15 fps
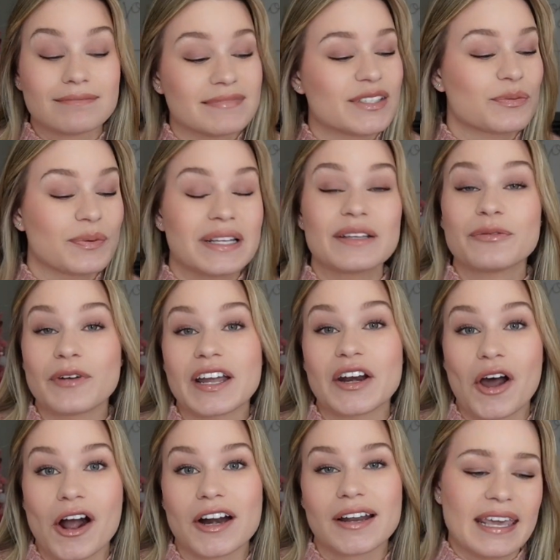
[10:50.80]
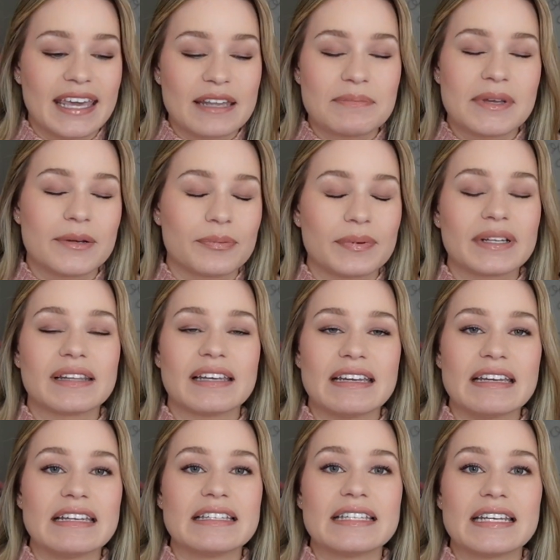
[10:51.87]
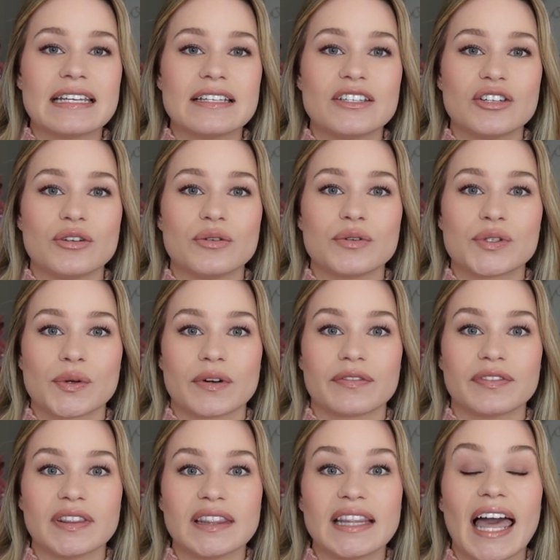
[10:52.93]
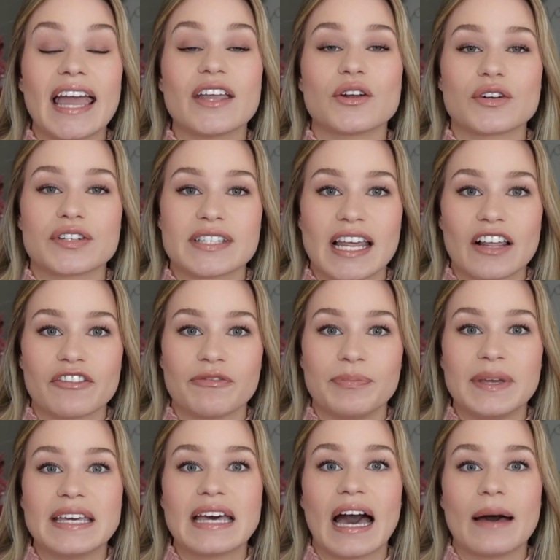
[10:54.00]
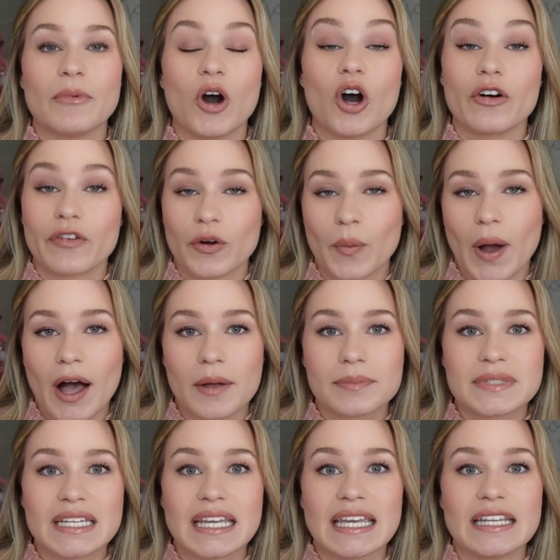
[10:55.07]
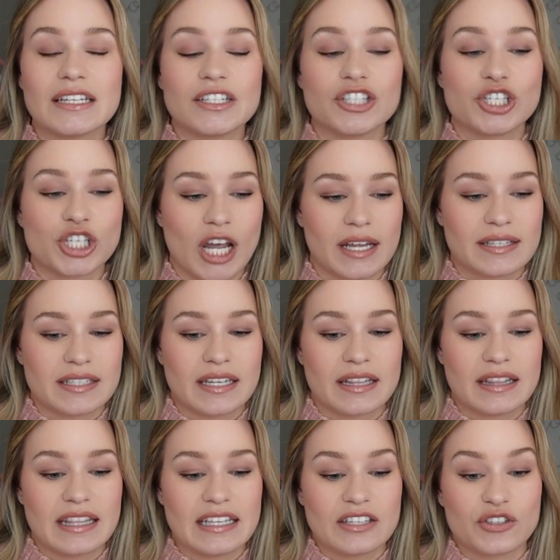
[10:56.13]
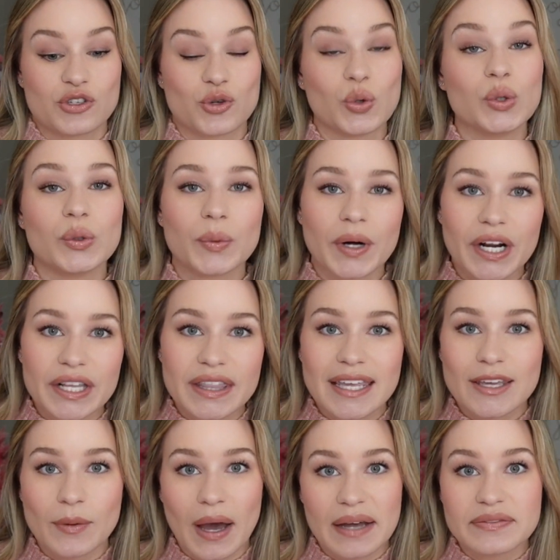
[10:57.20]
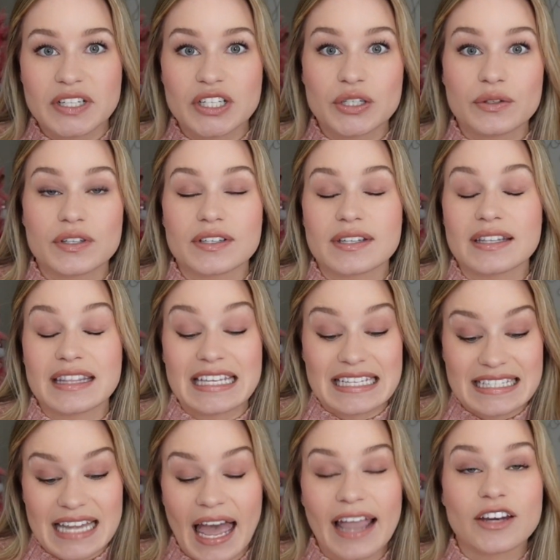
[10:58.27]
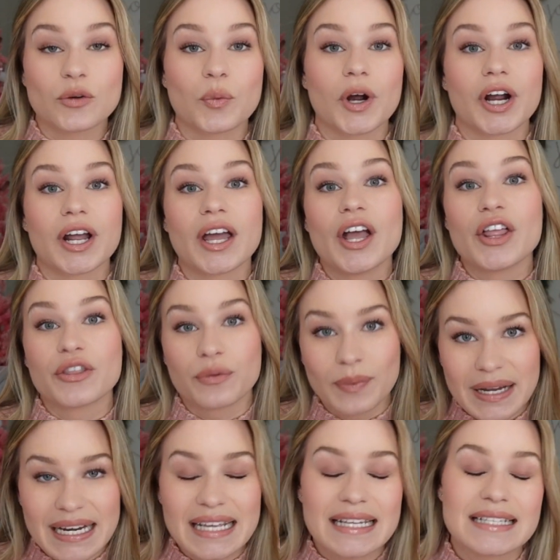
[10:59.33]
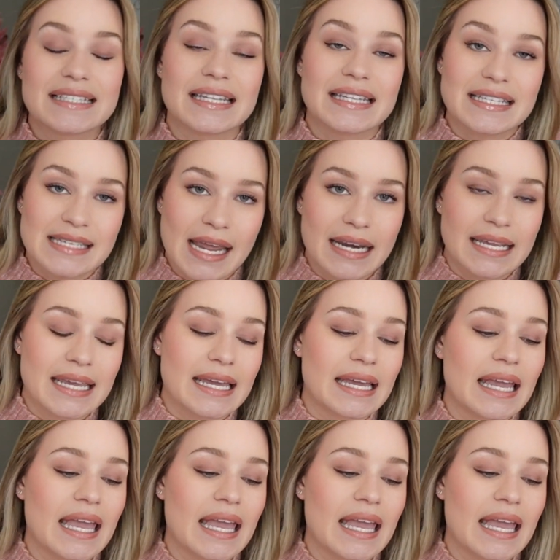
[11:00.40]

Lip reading: It's really freaking hard. It can be really easy to sort of let yourself become overwhelmed in just the schoolwork that you have to do, the assigned work, the readings and the studying.